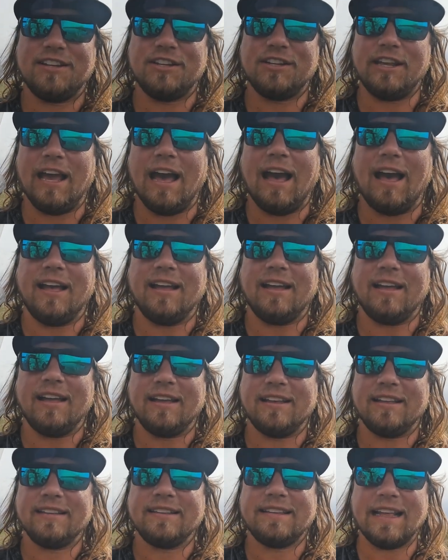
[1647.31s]
Yeah,
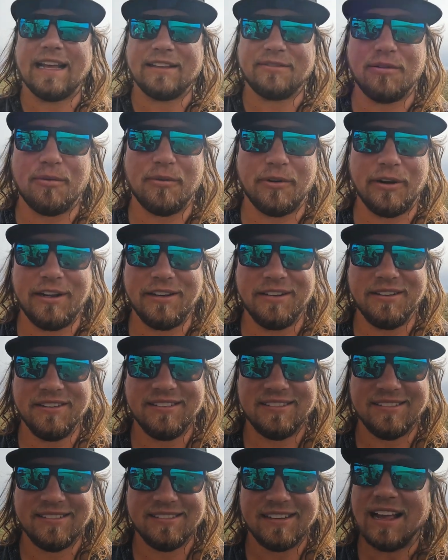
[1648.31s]
that's what we're eating.
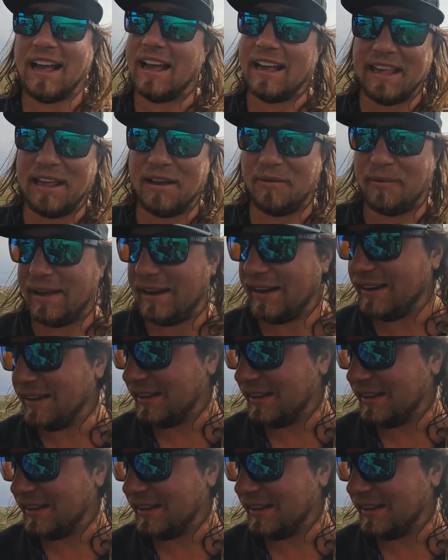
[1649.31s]
I can't wait.